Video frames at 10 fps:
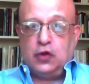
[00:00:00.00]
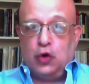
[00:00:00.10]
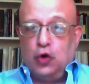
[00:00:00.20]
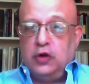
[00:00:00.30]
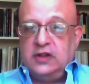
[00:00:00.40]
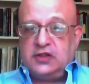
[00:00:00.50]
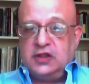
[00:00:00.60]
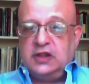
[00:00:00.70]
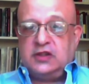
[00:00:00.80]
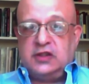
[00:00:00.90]
early
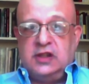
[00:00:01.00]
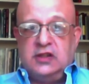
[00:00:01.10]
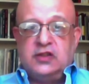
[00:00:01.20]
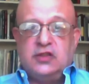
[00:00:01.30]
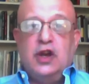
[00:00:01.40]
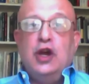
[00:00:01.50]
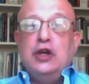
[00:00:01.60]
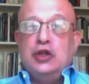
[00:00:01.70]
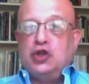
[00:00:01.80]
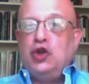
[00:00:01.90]
60s
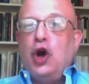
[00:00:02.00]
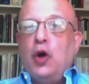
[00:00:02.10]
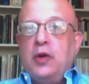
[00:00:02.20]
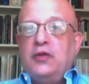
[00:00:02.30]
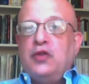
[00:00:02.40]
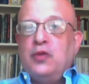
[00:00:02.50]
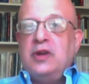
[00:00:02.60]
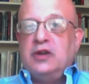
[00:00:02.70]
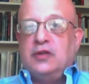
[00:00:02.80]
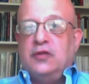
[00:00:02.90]
should go into an
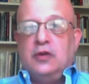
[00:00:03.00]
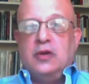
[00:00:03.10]
interview.